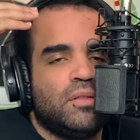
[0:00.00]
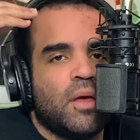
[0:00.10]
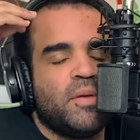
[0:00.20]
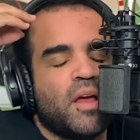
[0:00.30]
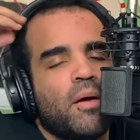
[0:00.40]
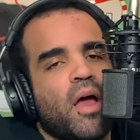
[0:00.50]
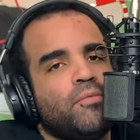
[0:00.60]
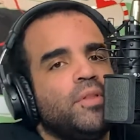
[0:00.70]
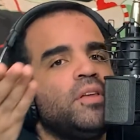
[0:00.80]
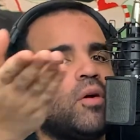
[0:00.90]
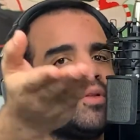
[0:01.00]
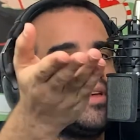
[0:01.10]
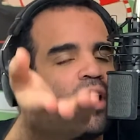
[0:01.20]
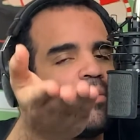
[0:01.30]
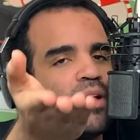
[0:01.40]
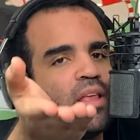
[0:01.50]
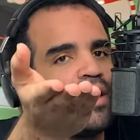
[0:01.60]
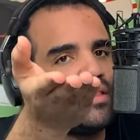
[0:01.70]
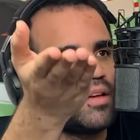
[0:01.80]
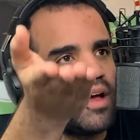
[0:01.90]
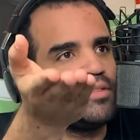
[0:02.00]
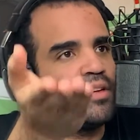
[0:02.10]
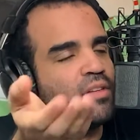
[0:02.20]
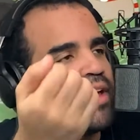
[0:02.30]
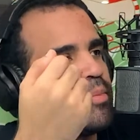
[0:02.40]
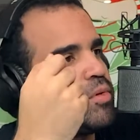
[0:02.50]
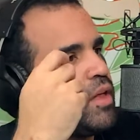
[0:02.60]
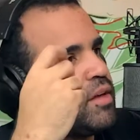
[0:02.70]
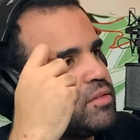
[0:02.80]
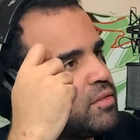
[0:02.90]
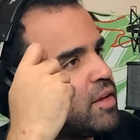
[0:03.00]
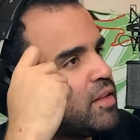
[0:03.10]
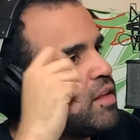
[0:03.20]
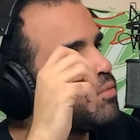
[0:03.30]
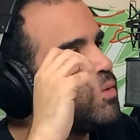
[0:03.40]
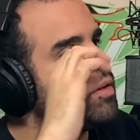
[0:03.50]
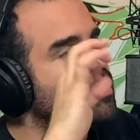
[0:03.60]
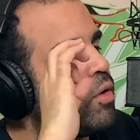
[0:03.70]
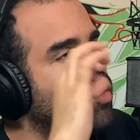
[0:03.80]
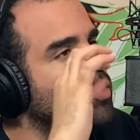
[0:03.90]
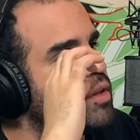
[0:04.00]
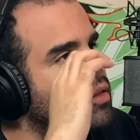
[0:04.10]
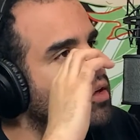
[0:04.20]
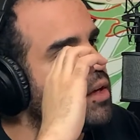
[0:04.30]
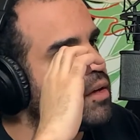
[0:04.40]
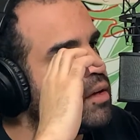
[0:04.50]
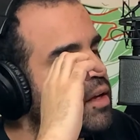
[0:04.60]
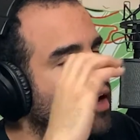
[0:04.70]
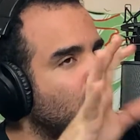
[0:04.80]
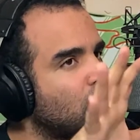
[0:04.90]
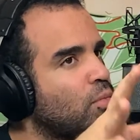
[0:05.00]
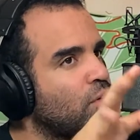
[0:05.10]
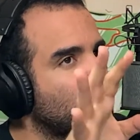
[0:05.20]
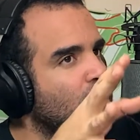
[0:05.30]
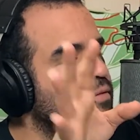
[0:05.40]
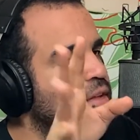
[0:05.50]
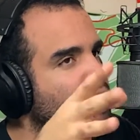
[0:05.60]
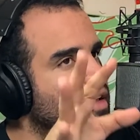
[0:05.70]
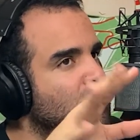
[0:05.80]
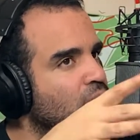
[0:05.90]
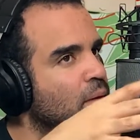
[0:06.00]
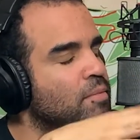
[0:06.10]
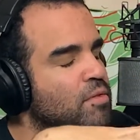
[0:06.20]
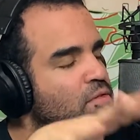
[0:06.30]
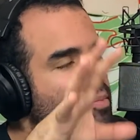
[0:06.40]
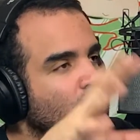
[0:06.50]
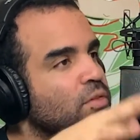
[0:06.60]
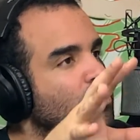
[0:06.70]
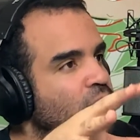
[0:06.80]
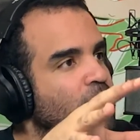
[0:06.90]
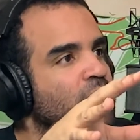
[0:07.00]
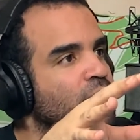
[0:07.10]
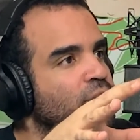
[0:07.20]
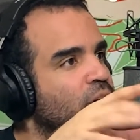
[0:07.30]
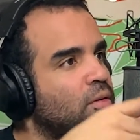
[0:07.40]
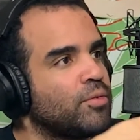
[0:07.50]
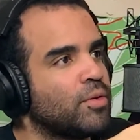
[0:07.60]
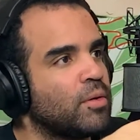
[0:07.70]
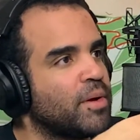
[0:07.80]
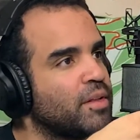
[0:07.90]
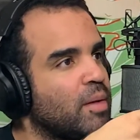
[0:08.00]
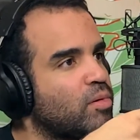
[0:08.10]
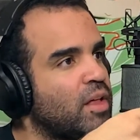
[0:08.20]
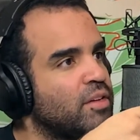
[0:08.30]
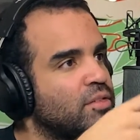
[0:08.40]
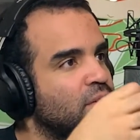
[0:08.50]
I mean, I really only care about that in the context of Apple glasses. Like that's really the only thing. And I heard more stuff supposedly those are coming out this year. I don't know if you heard about the Apple glasses.